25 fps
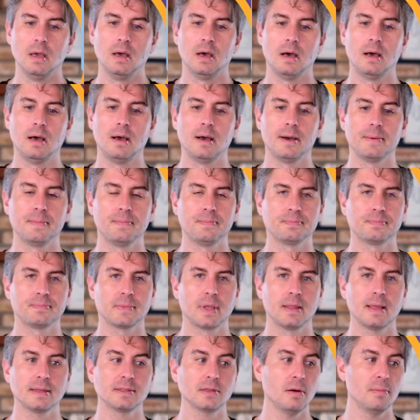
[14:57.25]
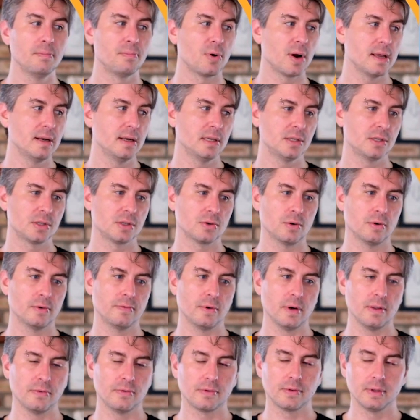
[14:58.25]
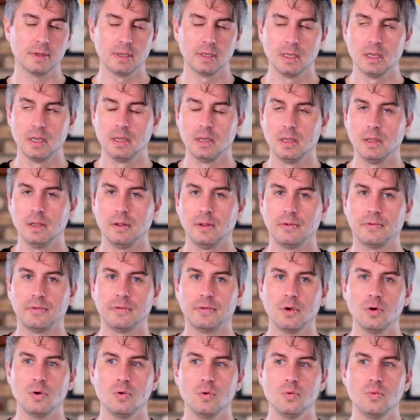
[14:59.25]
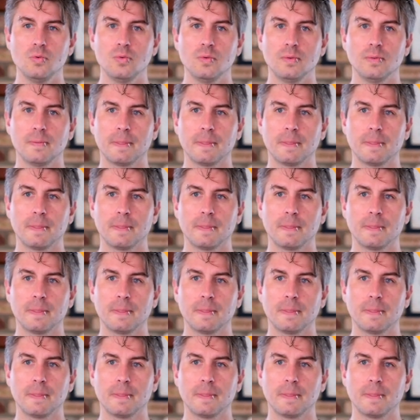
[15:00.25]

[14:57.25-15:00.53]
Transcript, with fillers: Um, and that's our branded storefronts. So,